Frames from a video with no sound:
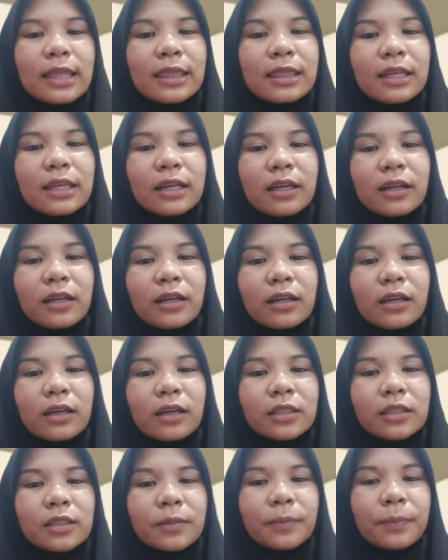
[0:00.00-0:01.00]
the
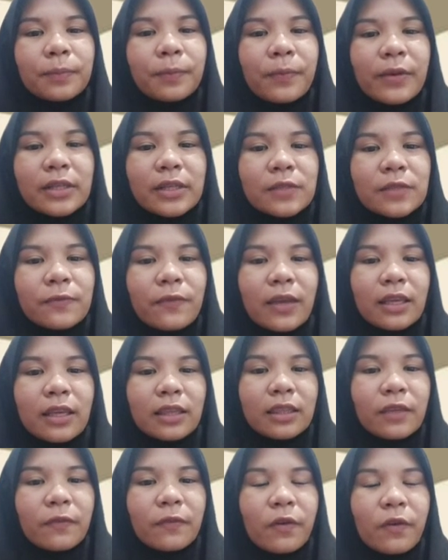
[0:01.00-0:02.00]

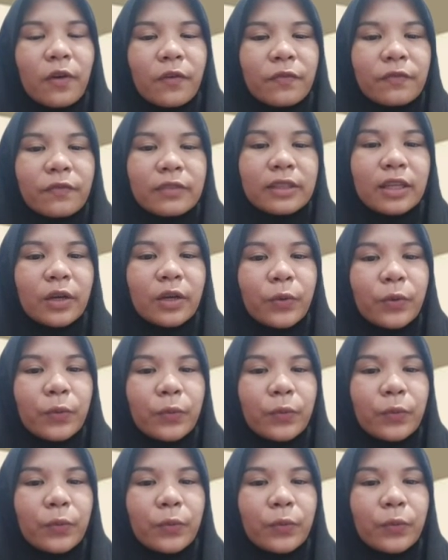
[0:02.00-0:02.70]
perspective of the